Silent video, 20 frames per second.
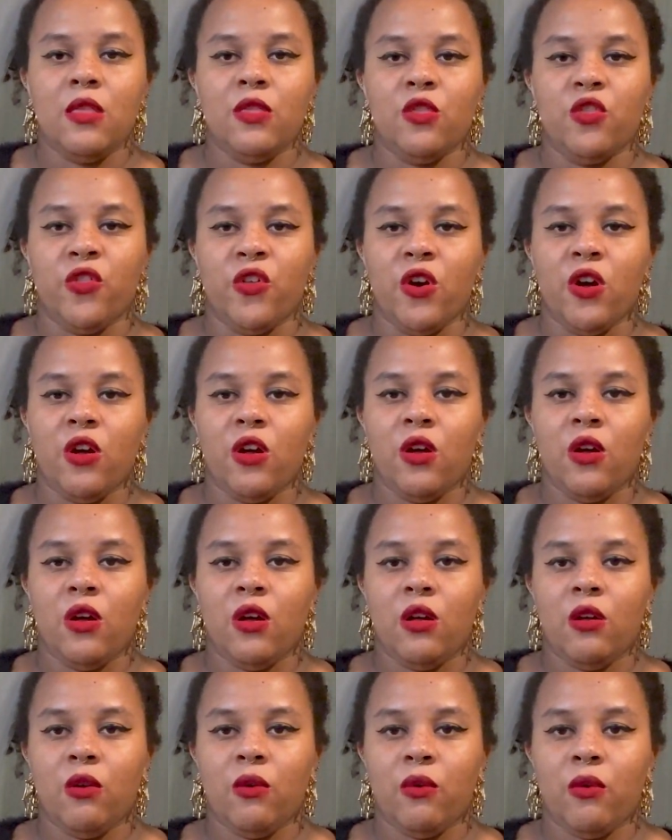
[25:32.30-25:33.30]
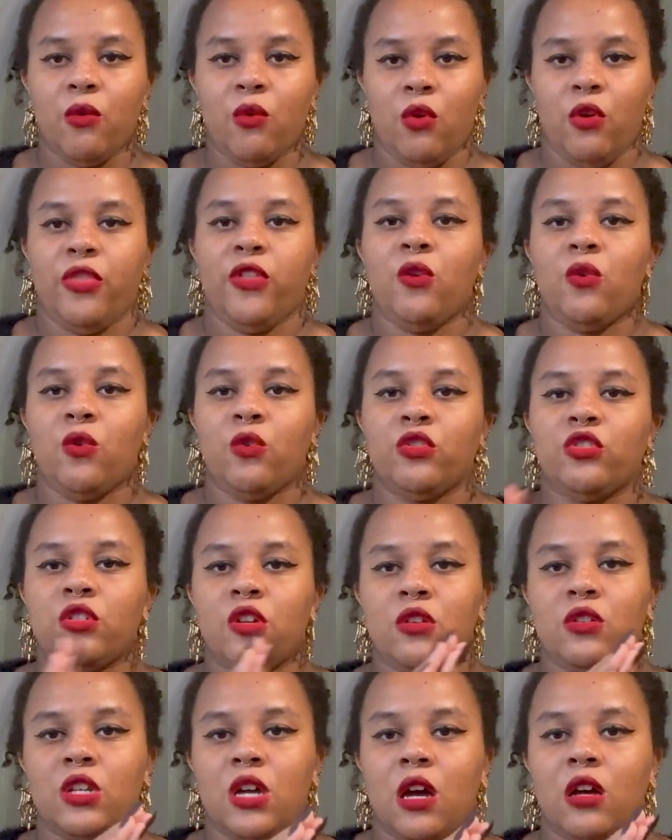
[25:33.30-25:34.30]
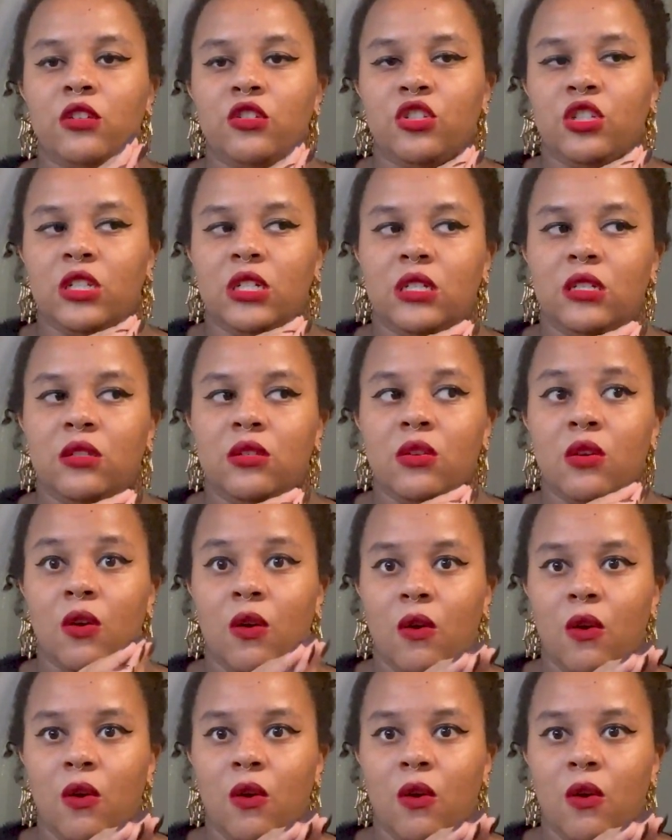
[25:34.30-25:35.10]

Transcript: the author also touches